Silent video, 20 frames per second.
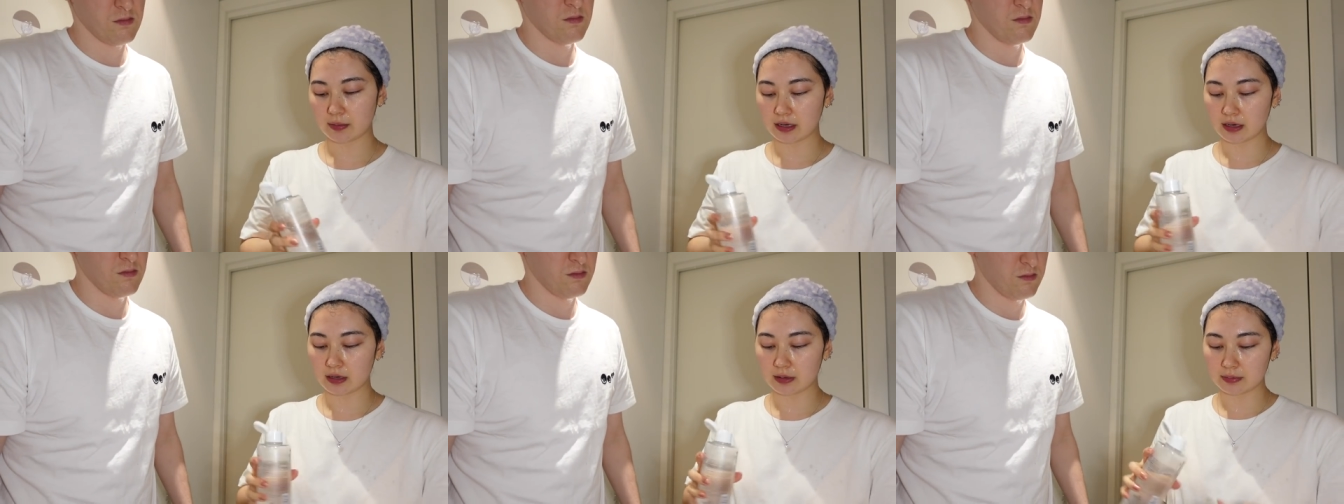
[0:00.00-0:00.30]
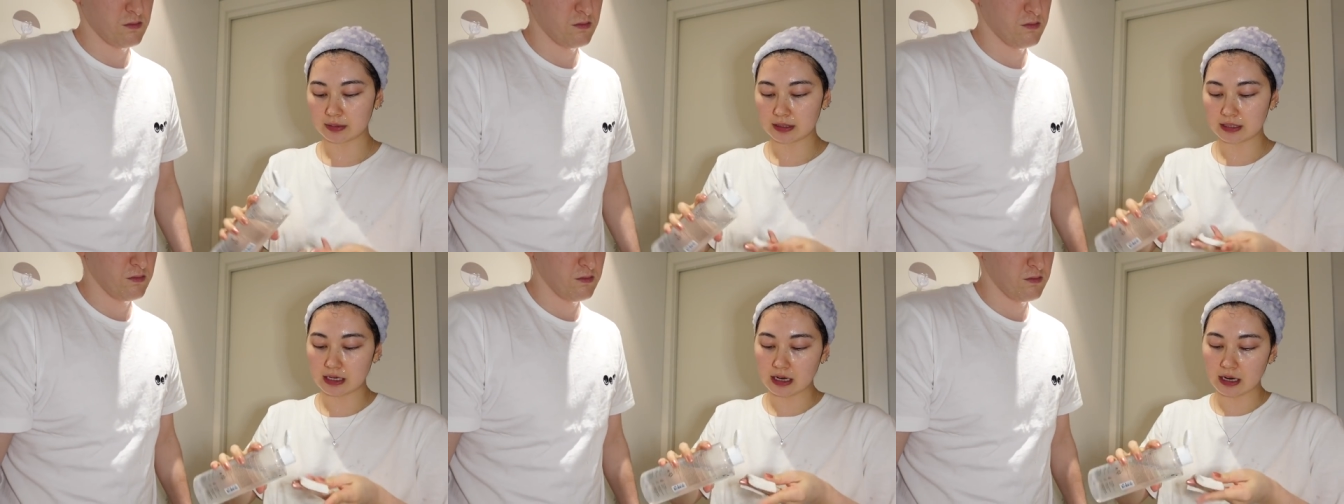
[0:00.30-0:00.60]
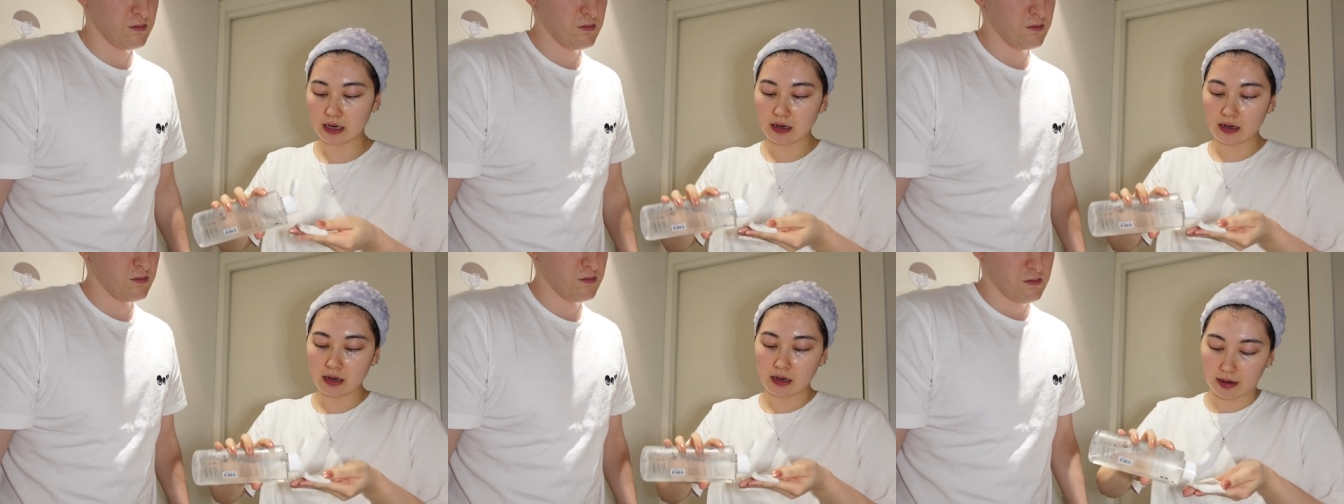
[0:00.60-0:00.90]
makeup
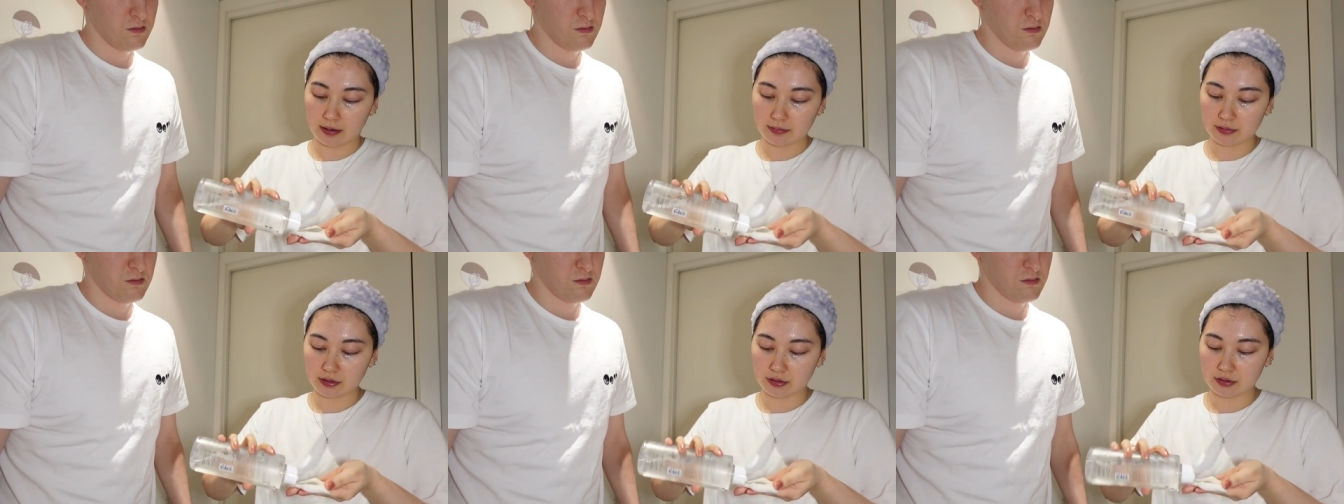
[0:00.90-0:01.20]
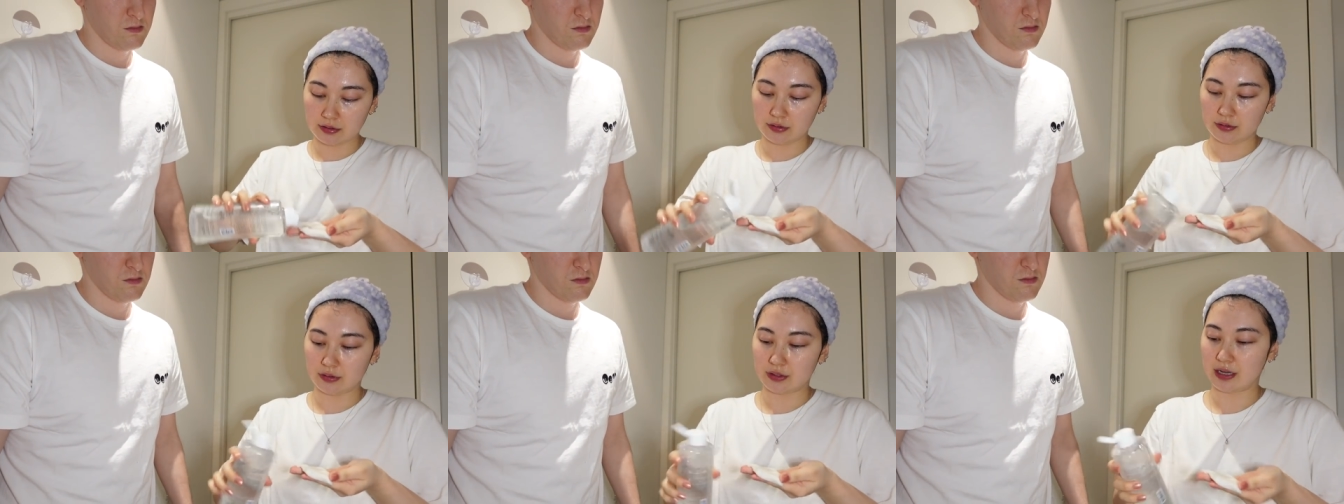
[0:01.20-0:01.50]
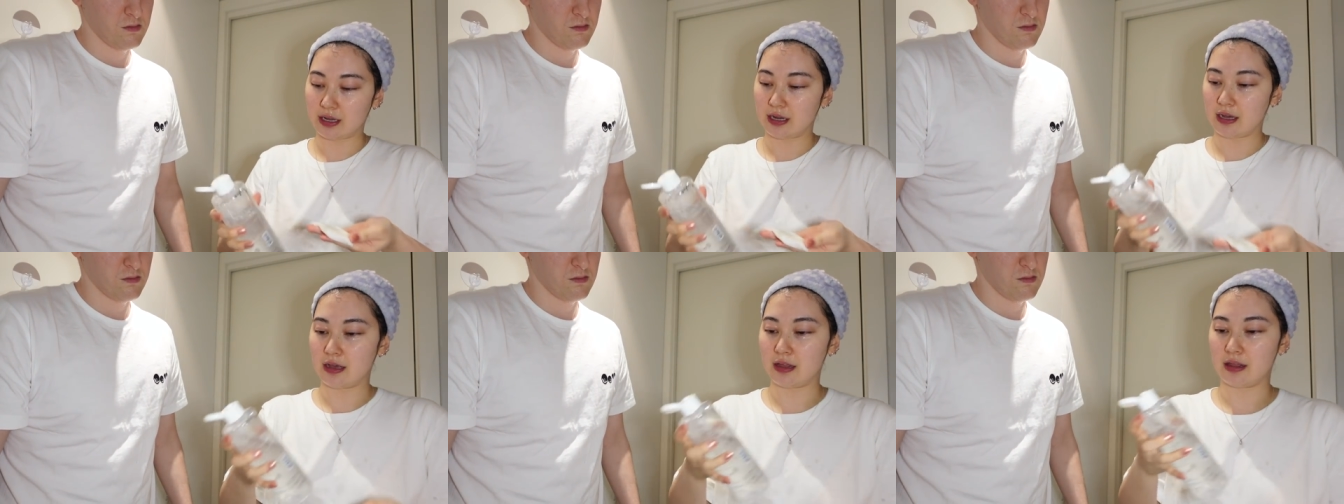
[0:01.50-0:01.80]
today. I'm just
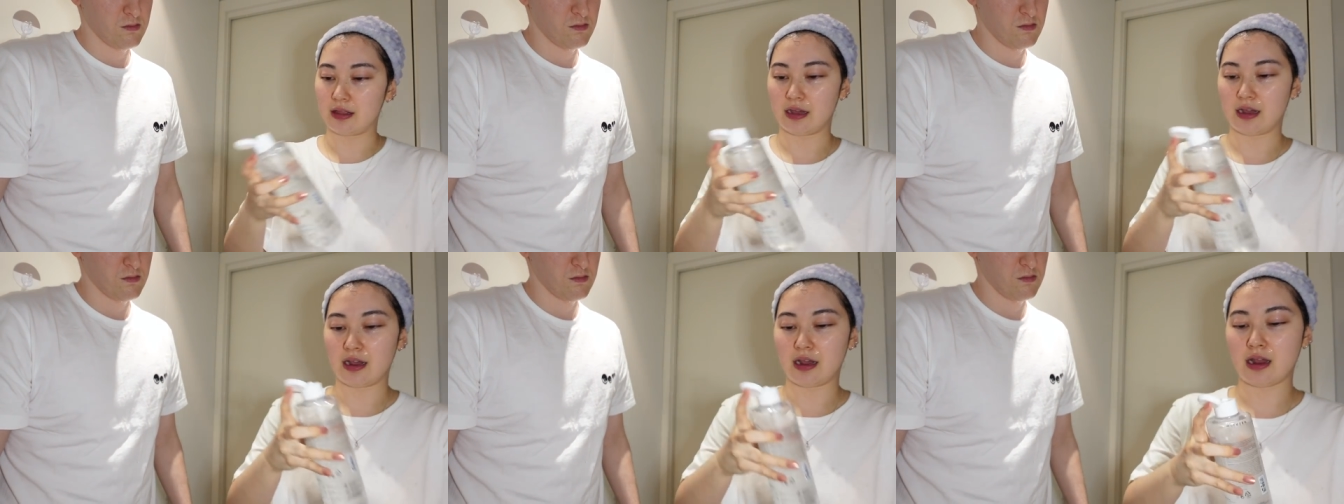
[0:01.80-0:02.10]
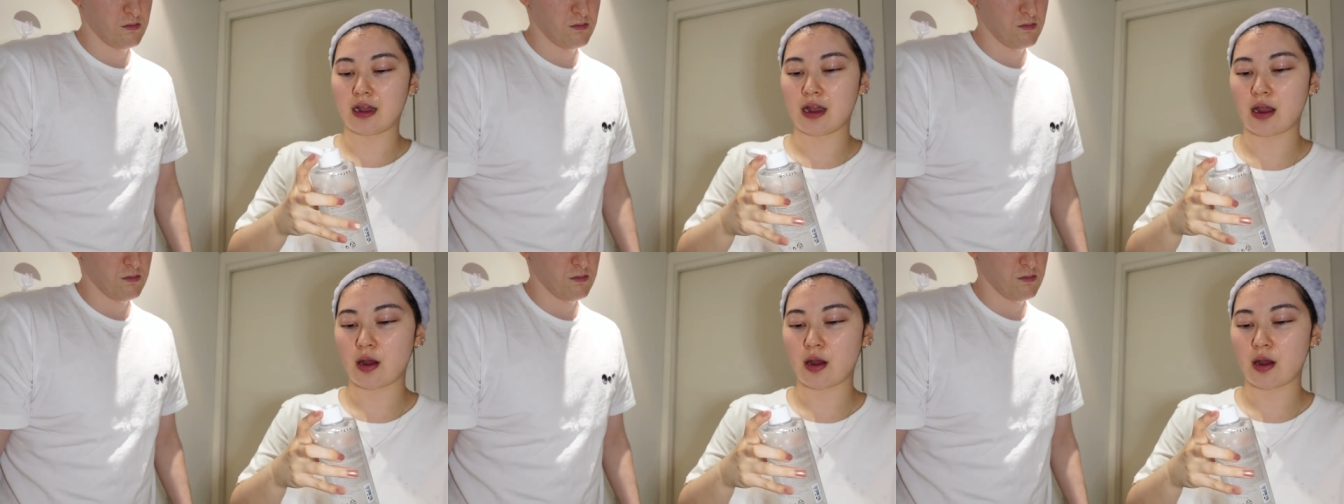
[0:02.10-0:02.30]
using the